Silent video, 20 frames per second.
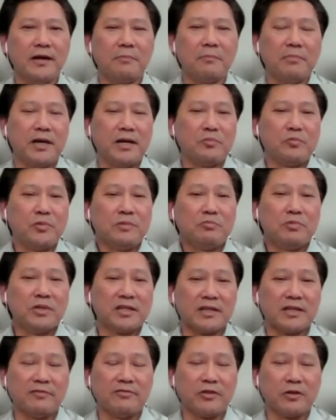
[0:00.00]
But with the
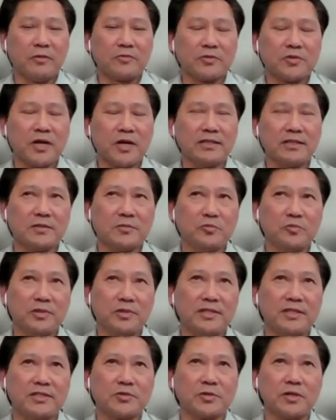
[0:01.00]
level of trust,
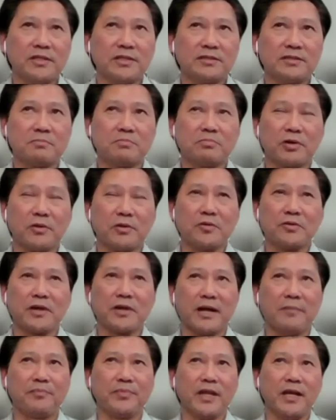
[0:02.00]
with the trust
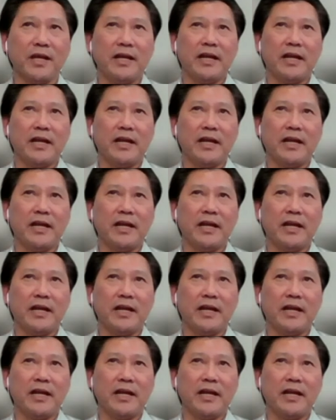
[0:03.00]
program,